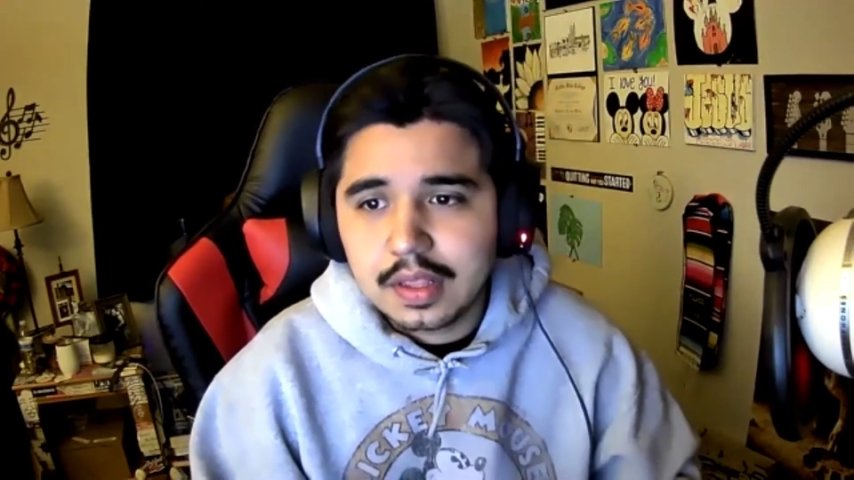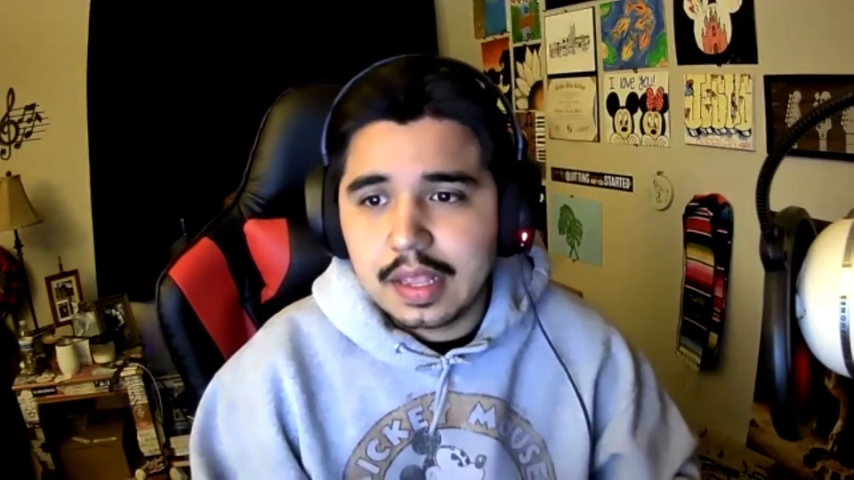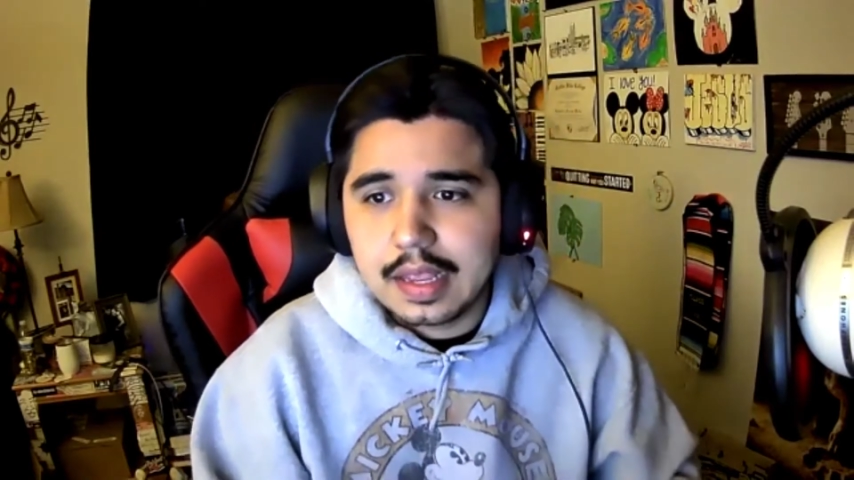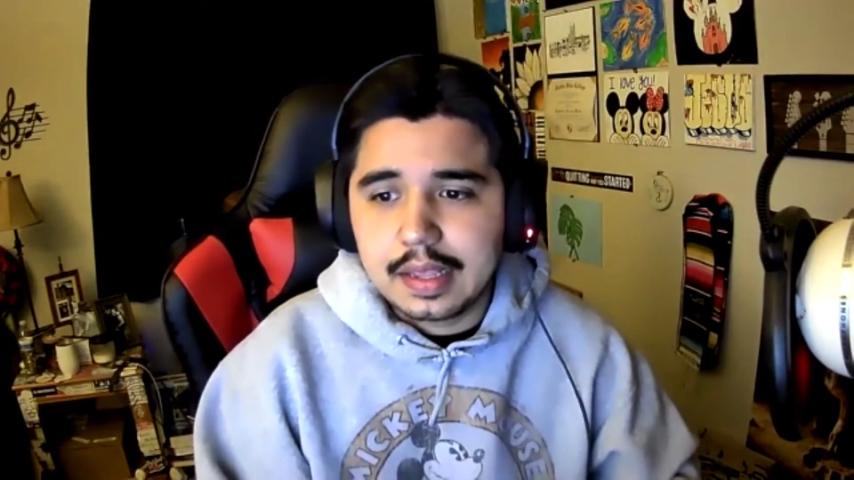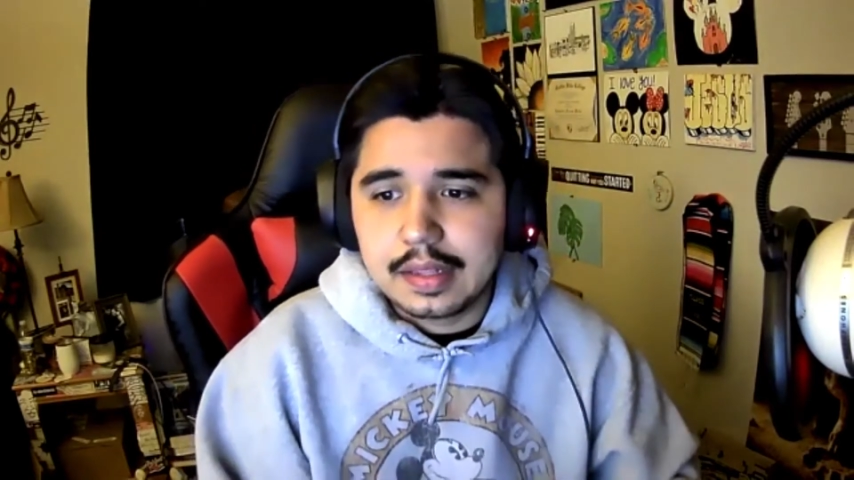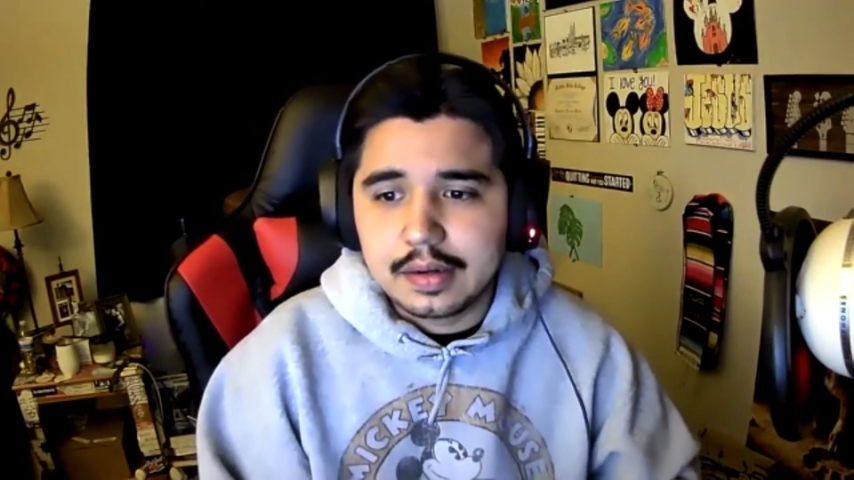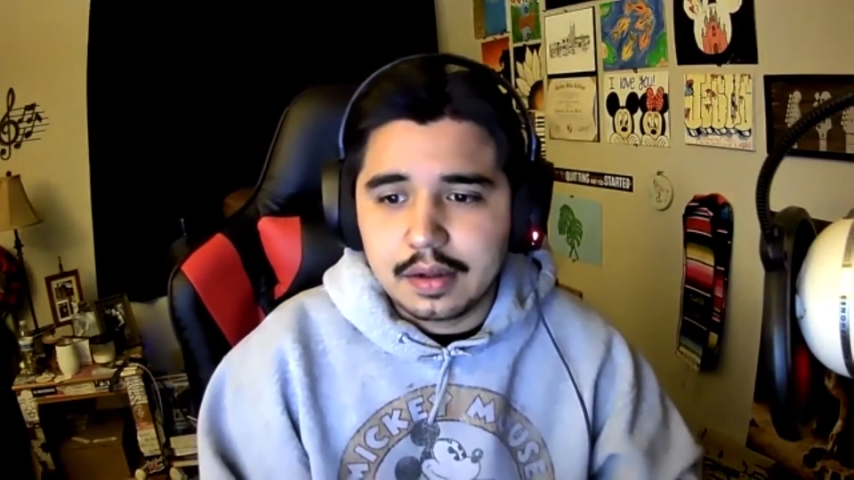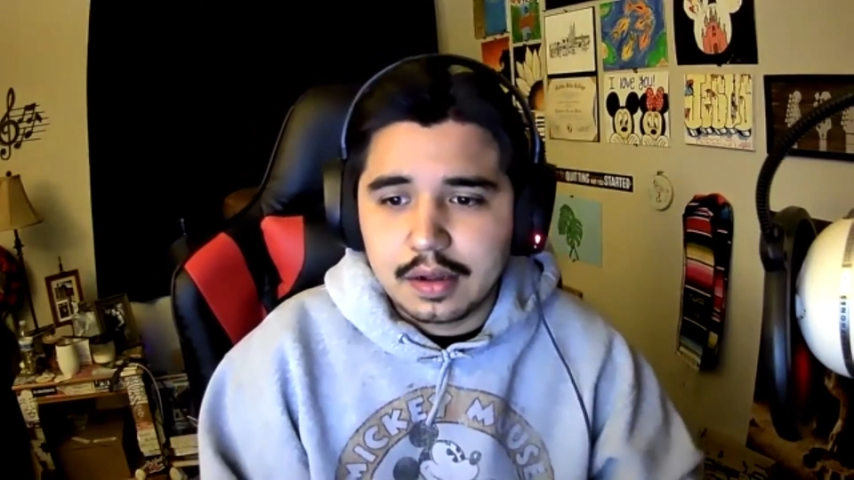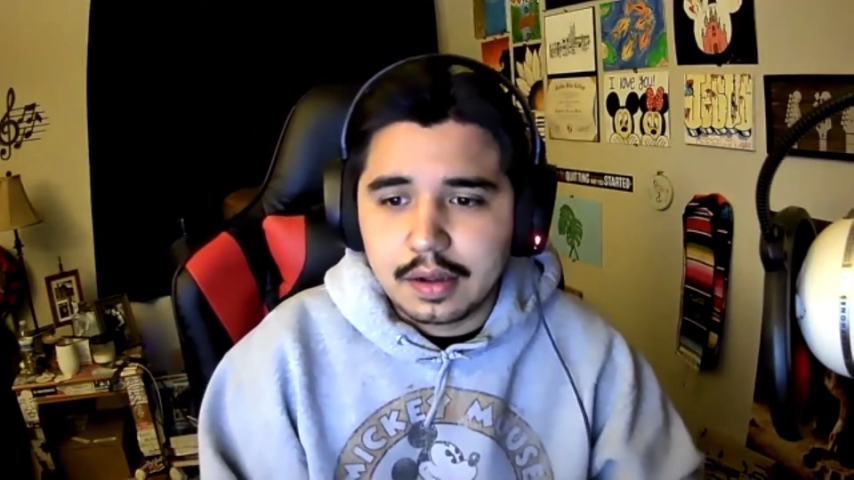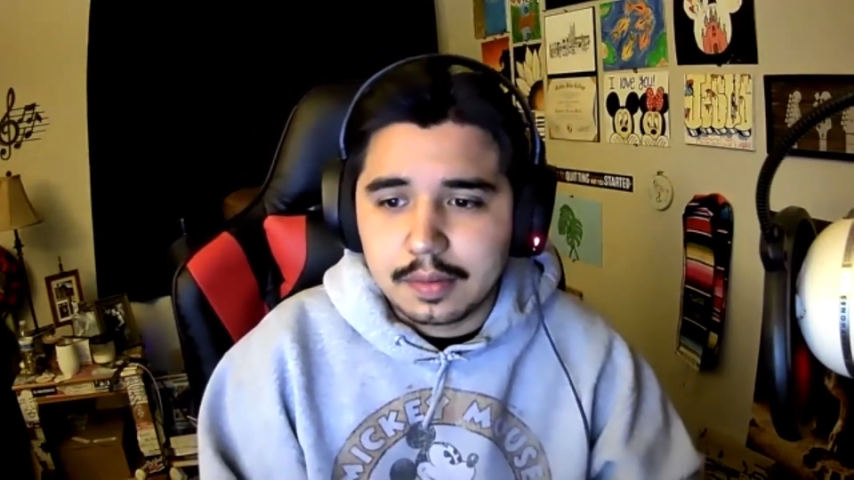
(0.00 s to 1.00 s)
And
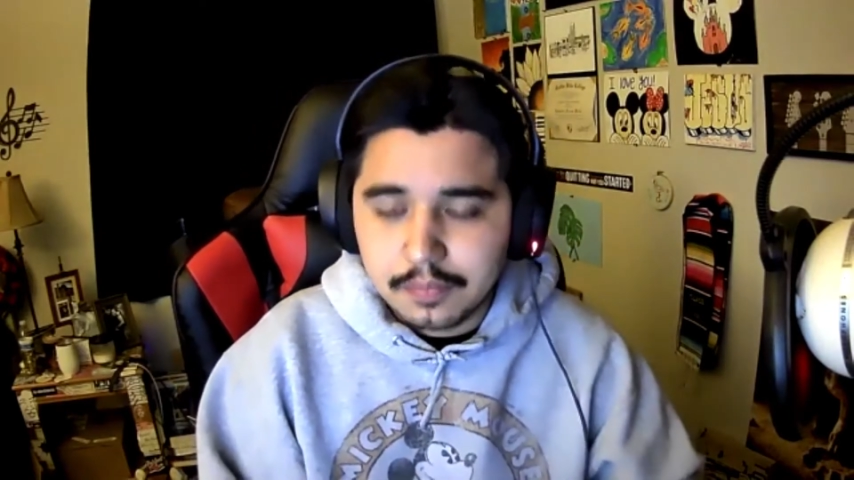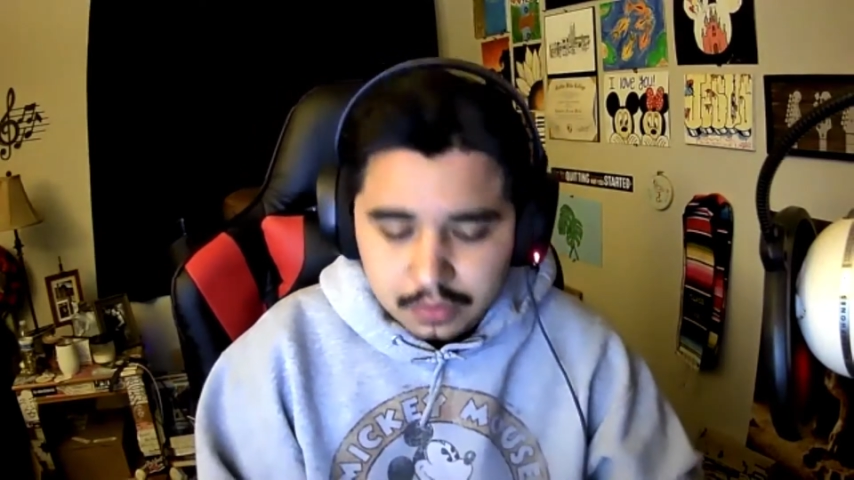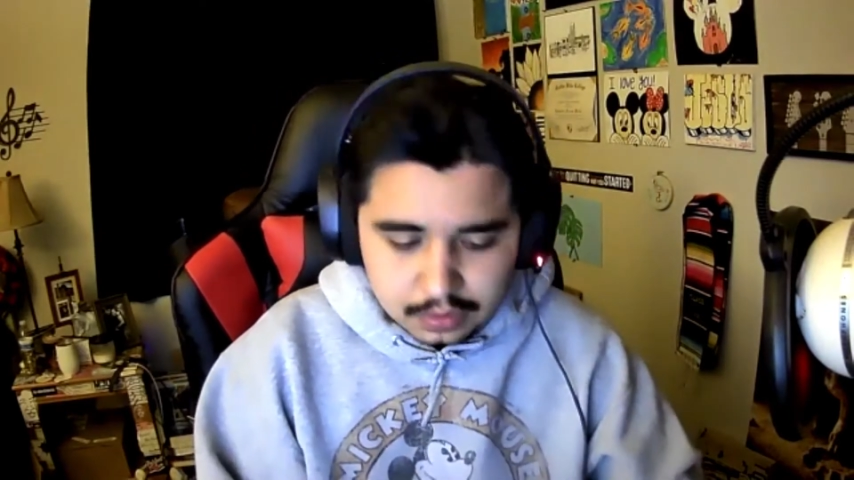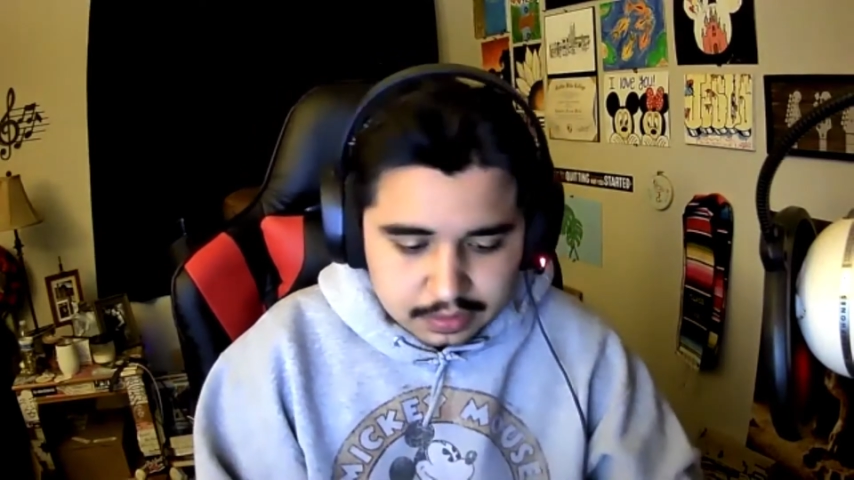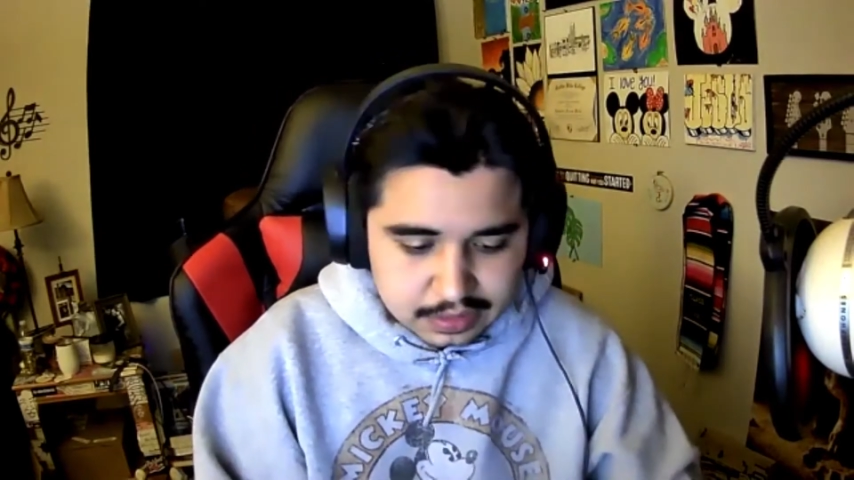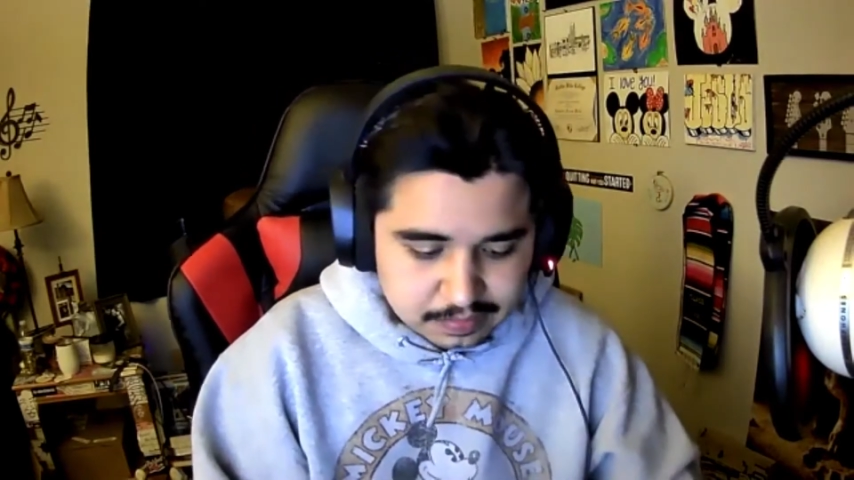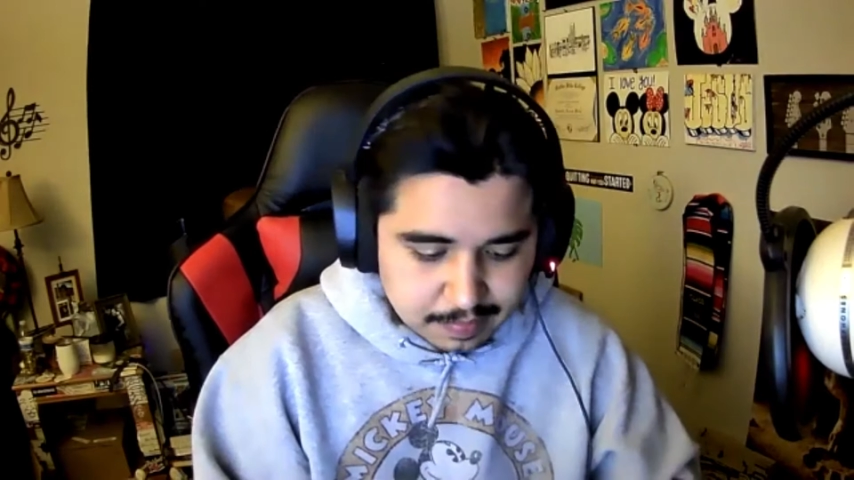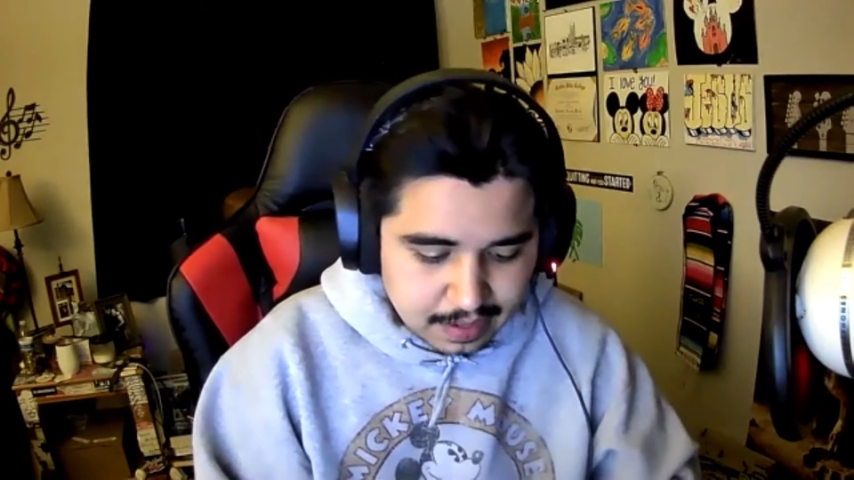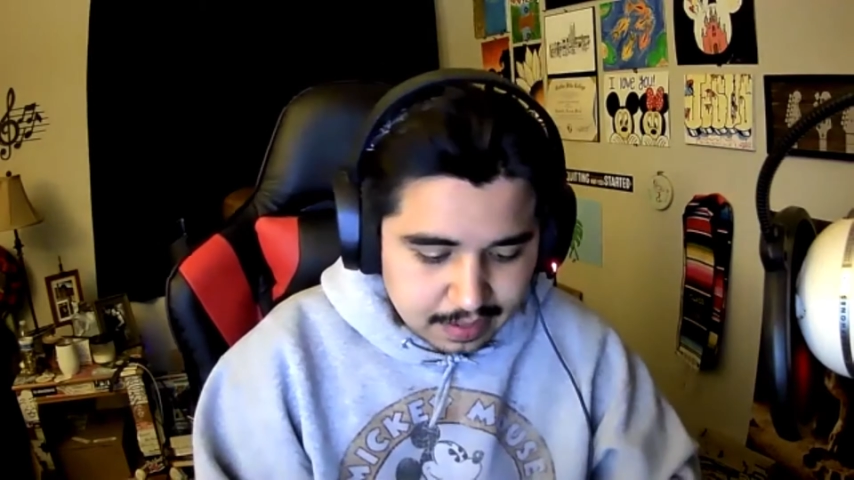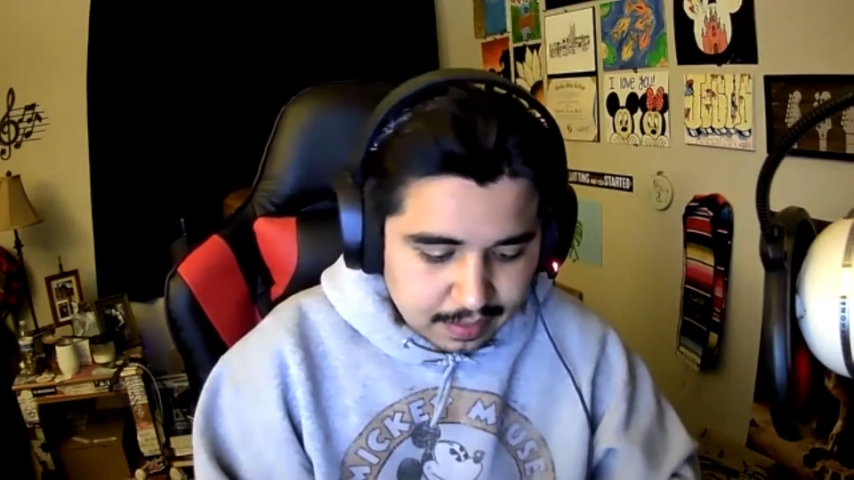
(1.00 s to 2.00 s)
this
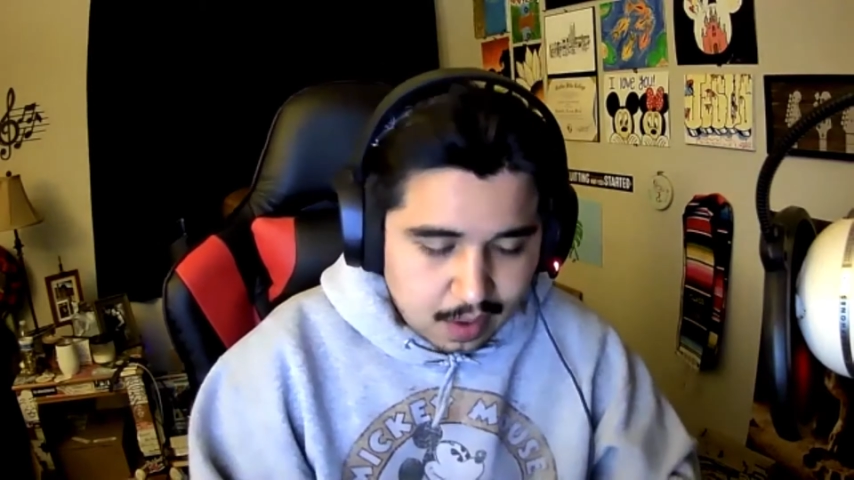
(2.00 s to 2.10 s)
meant